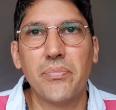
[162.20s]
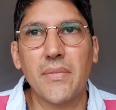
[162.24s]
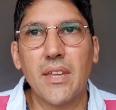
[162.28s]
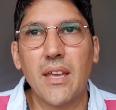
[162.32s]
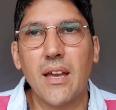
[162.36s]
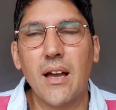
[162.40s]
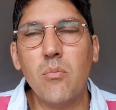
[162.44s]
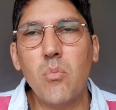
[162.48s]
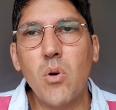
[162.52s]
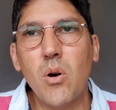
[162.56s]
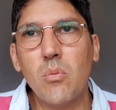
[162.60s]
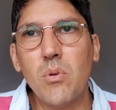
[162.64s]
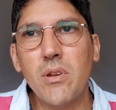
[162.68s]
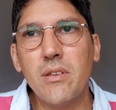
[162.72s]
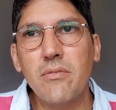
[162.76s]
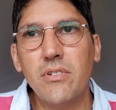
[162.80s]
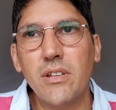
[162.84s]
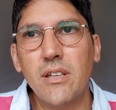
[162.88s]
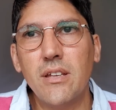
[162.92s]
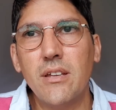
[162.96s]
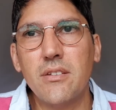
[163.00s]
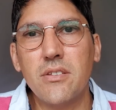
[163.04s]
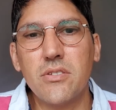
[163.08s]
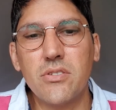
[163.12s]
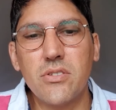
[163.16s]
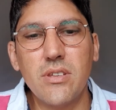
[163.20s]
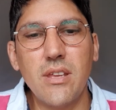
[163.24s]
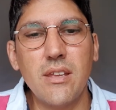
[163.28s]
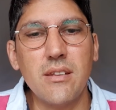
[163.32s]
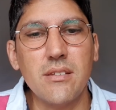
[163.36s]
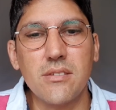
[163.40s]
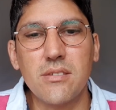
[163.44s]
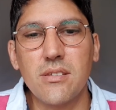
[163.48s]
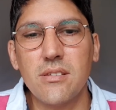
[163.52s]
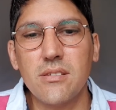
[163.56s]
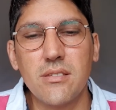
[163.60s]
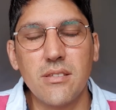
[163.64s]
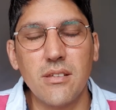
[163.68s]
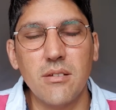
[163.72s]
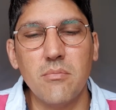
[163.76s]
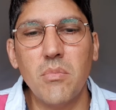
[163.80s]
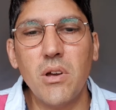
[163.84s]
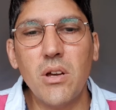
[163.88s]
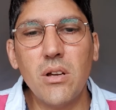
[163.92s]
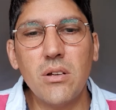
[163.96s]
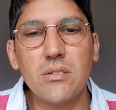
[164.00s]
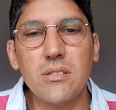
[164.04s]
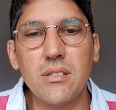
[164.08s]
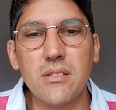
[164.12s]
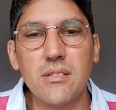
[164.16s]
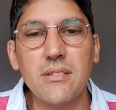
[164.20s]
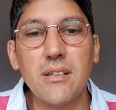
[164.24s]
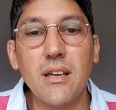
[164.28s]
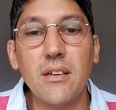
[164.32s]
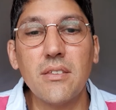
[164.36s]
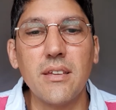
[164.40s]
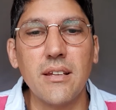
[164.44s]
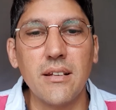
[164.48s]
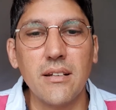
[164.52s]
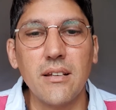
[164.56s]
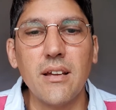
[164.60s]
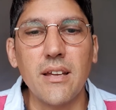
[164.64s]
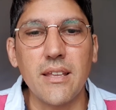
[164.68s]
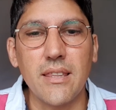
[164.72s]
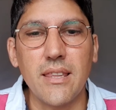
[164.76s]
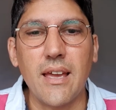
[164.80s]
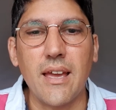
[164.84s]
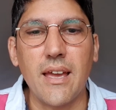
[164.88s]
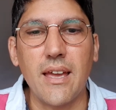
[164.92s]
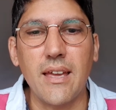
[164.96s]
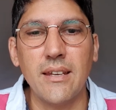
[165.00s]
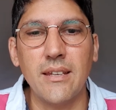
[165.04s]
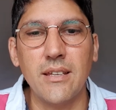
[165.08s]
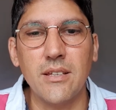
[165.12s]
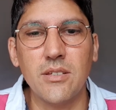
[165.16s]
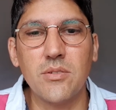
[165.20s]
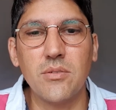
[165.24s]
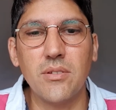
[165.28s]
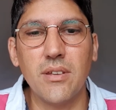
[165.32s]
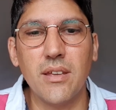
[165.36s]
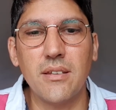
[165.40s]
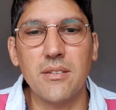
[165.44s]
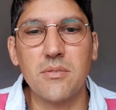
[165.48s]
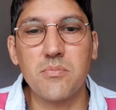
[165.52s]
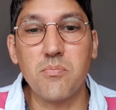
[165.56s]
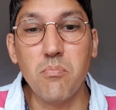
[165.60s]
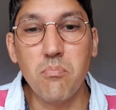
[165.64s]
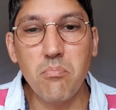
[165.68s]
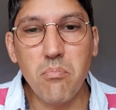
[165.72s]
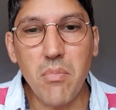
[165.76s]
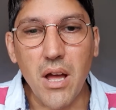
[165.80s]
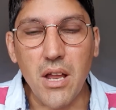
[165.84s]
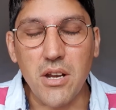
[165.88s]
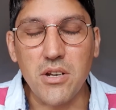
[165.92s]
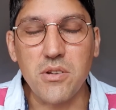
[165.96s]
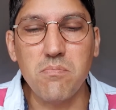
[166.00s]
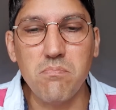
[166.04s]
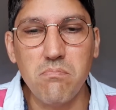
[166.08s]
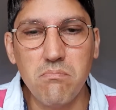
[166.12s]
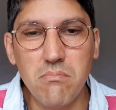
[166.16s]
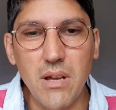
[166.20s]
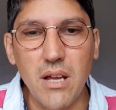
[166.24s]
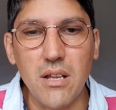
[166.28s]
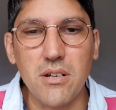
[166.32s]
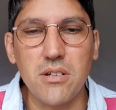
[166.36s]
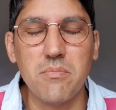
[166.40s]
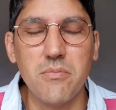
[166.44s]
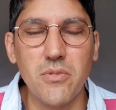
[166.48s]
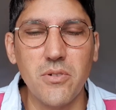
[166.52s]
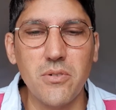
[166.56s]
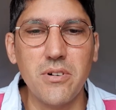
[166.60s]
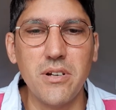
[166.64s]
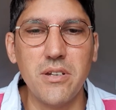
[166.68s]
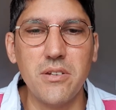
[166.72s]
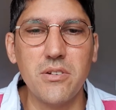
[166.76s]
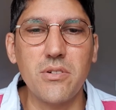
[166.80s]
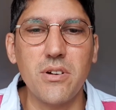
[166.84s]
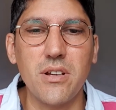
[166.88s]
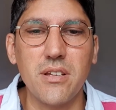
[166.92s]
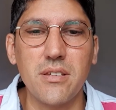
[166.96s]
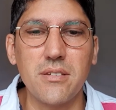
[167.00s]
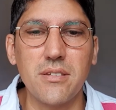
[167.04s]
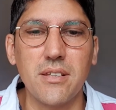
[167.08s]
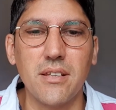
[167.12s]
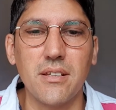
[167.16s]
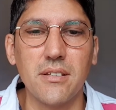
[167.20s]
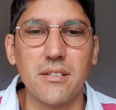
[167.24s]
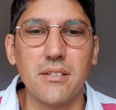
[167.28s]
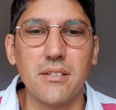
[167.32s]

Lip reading: And what we've learned since is that Mars is nothing like that, and it's much, much more interesting.